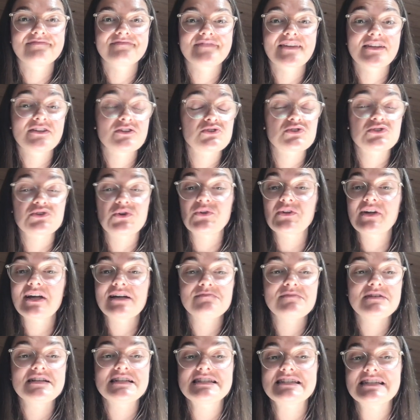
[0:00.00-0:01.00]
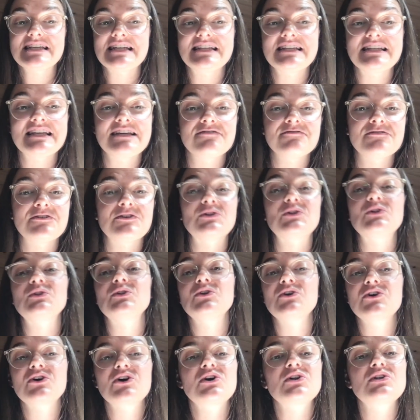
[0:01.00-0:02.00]
The soul can be seen if you
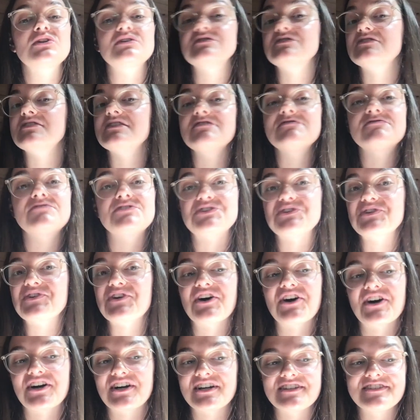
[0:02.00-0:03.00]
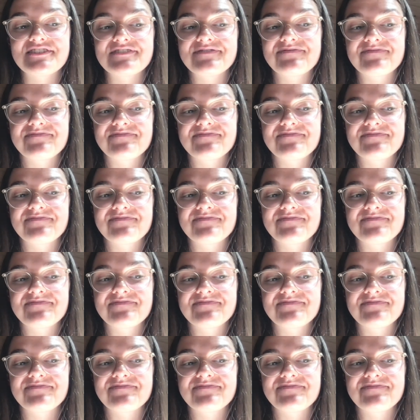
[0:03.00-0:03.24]
look closely through your heart.